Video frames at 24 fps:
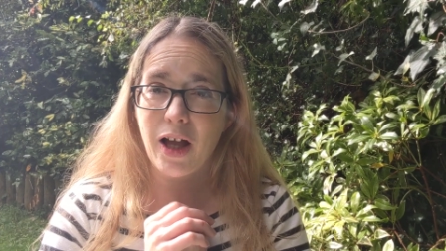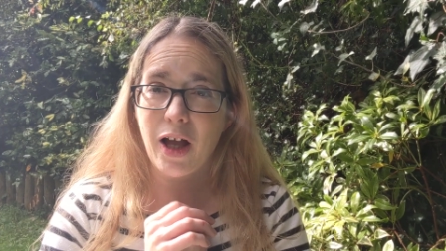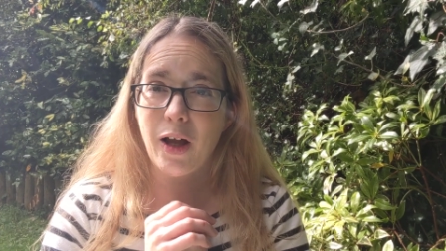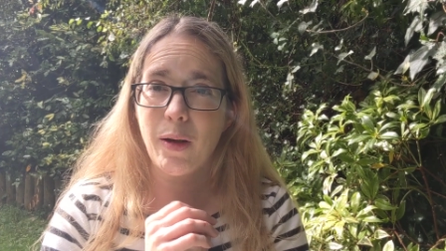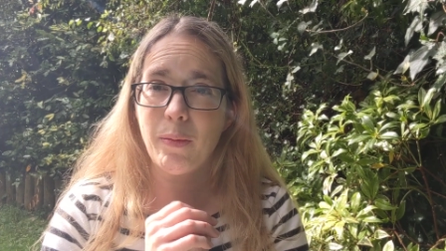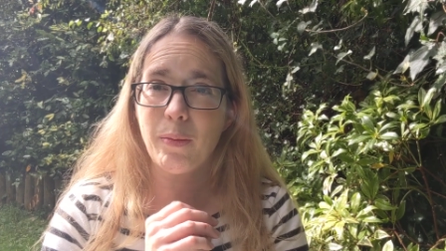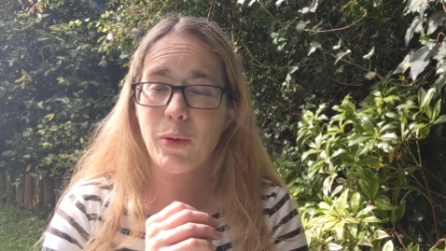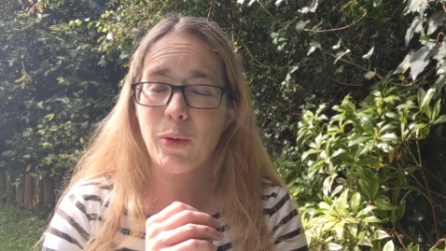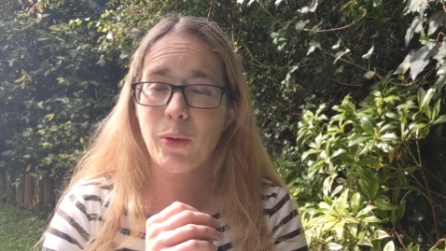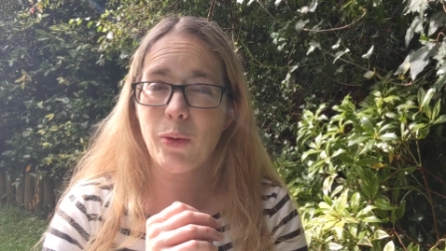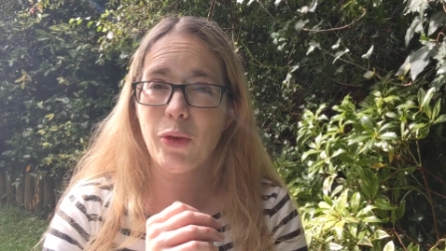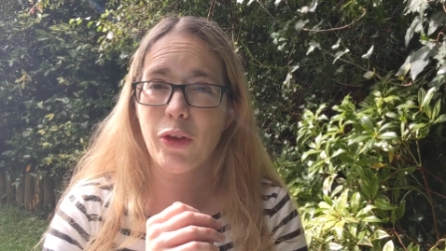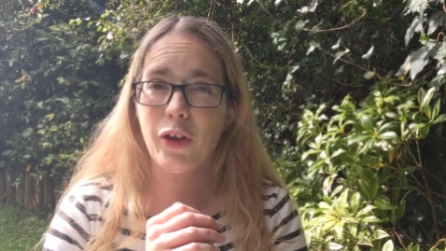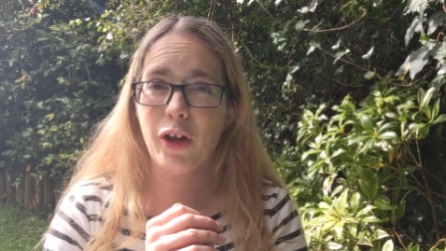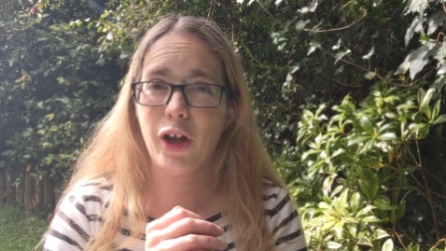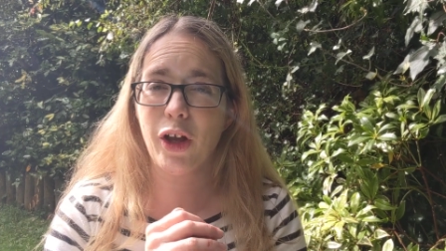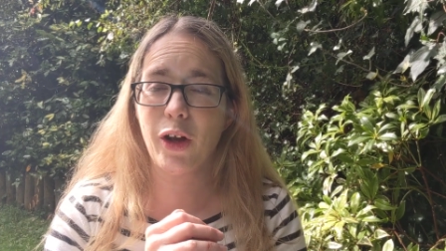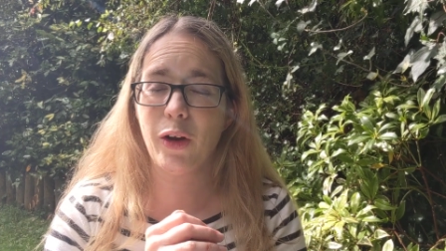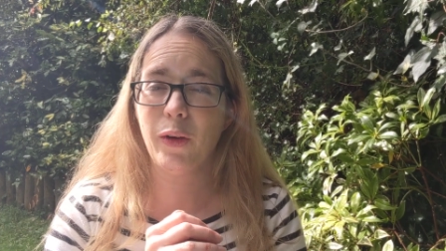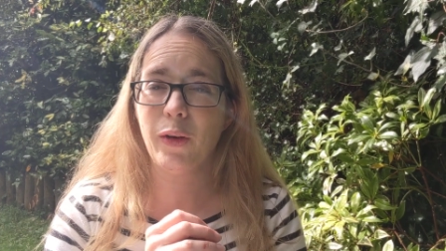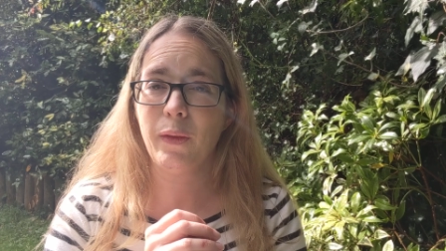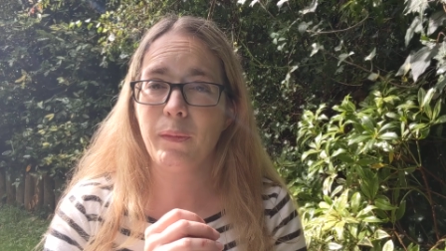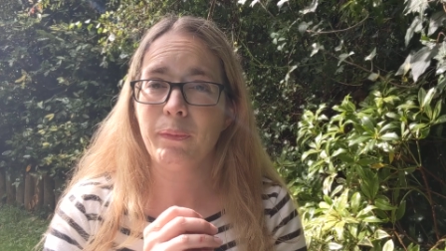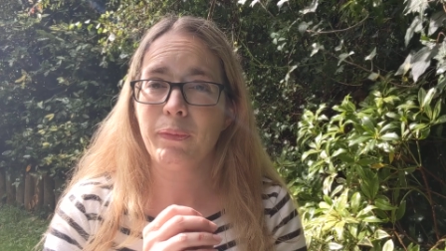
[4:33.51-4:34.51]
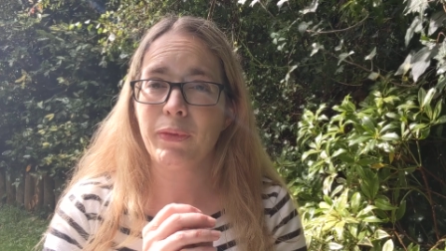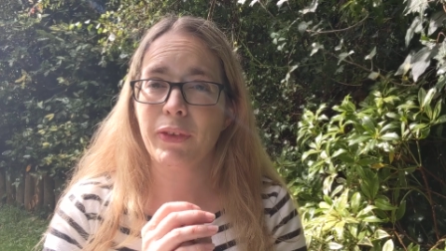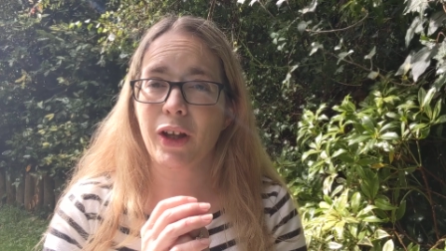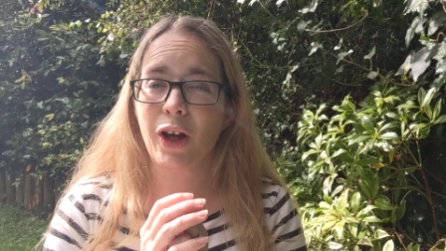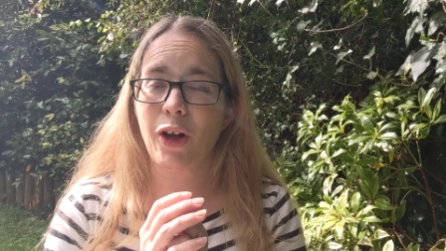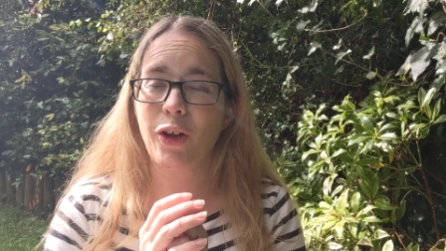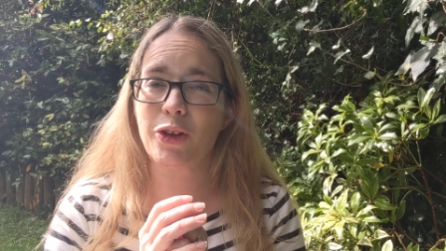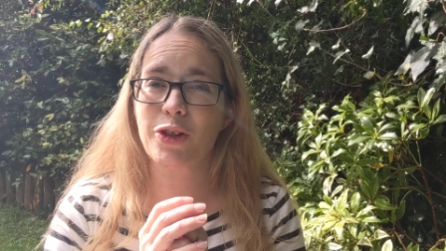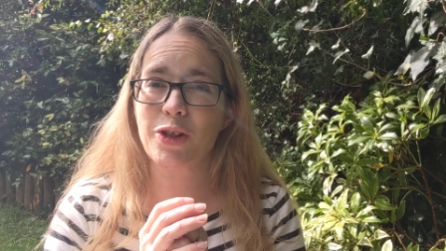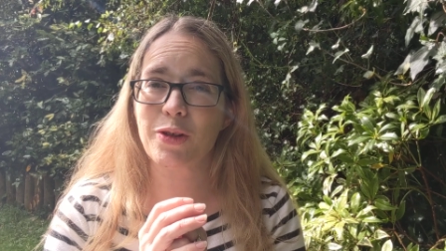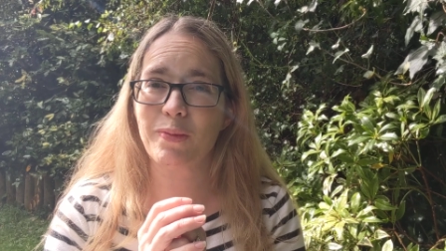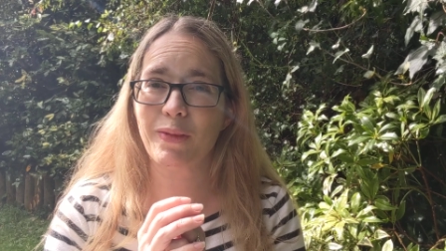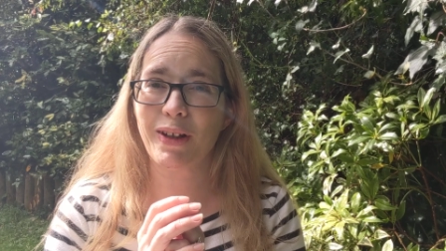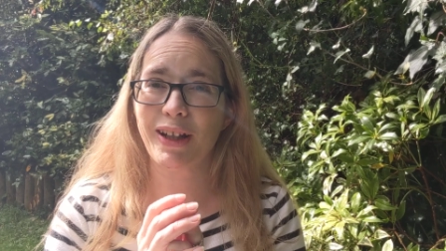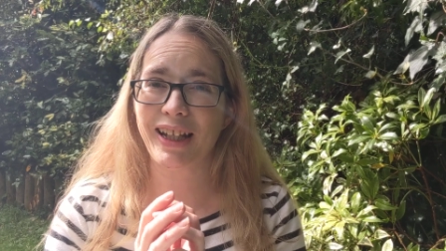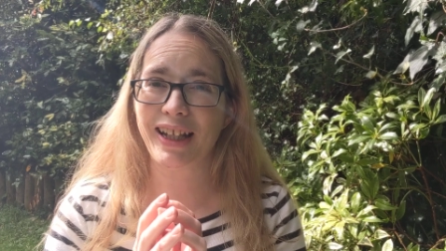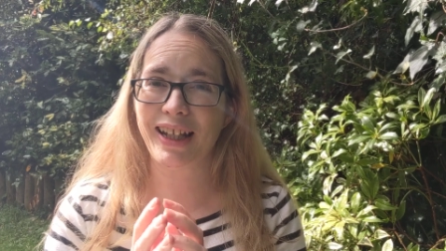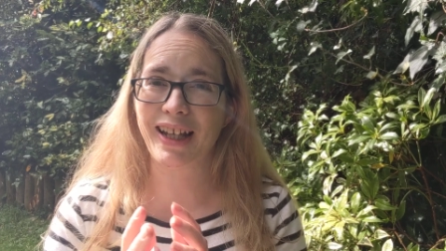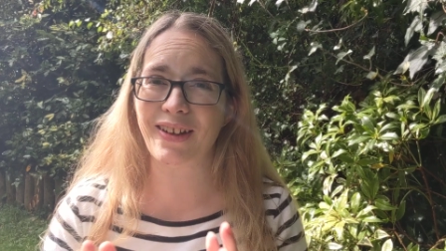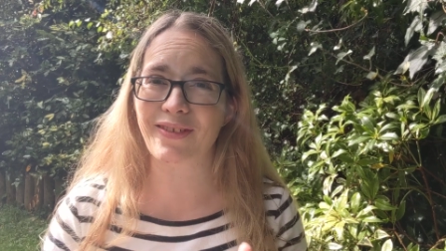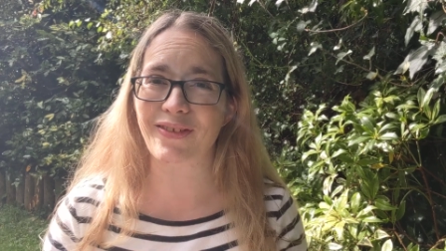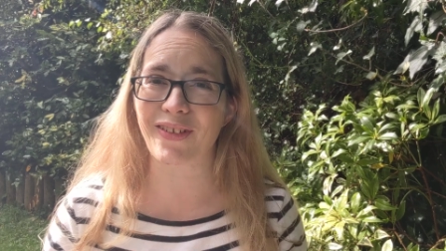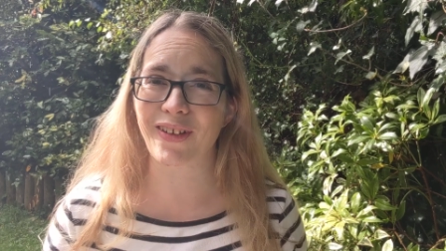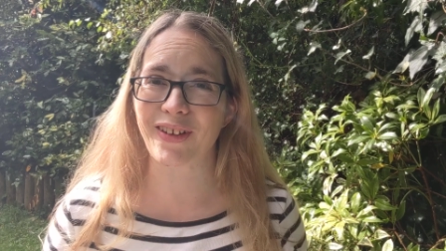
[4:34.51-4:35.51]
um, although
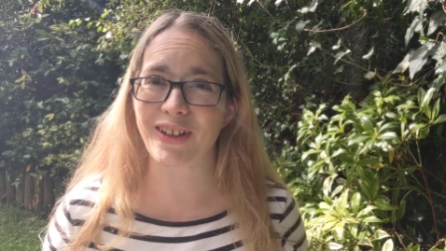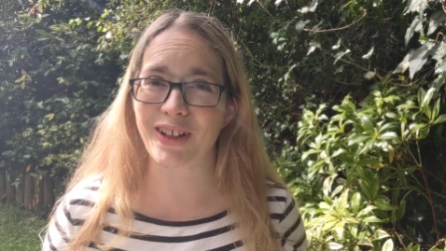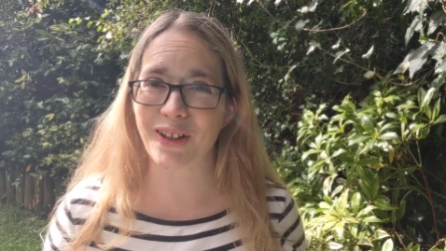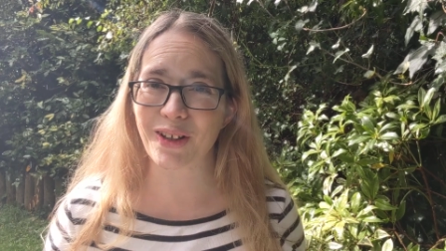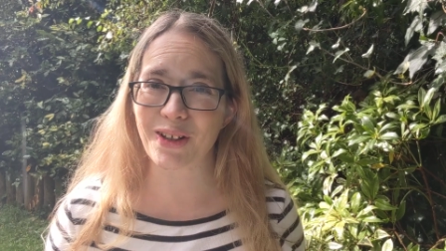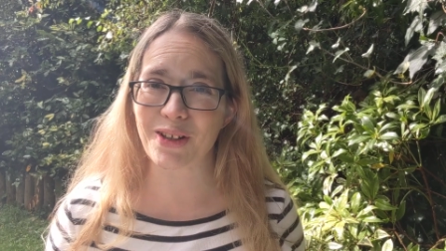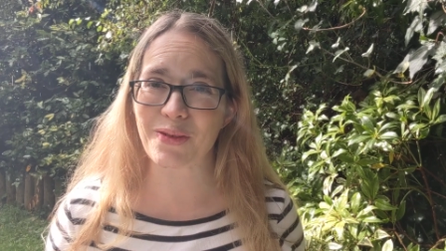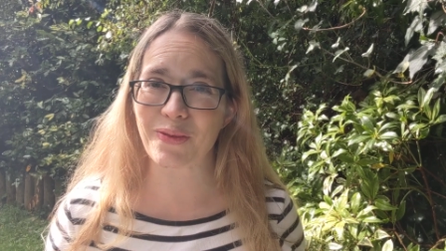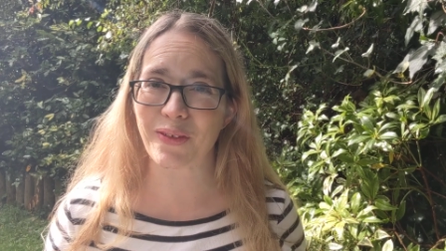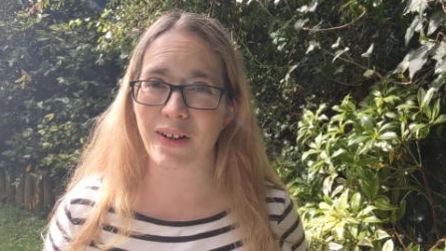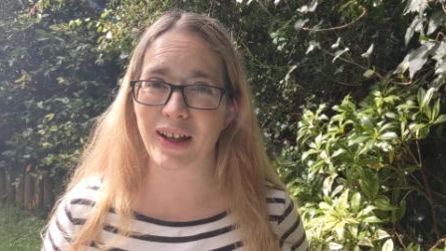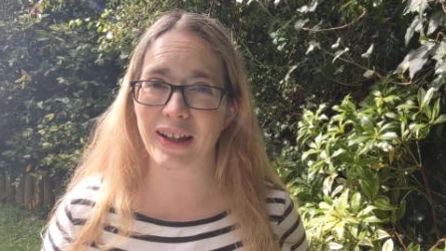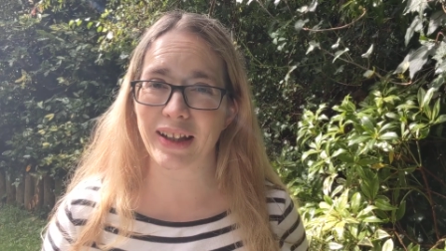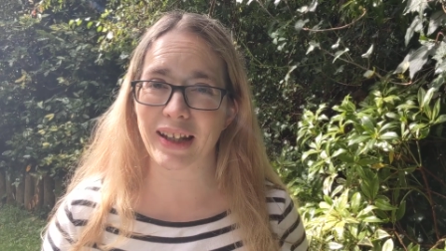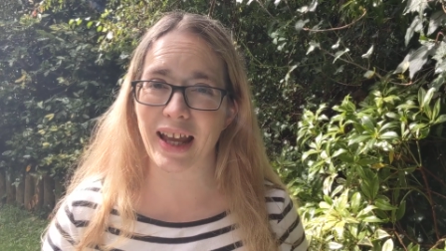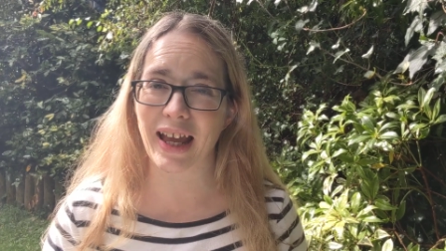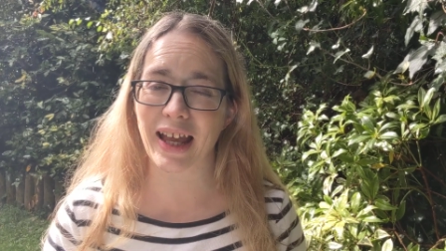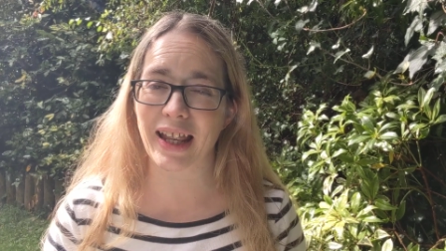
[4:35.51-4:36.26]
ultimately a very good one.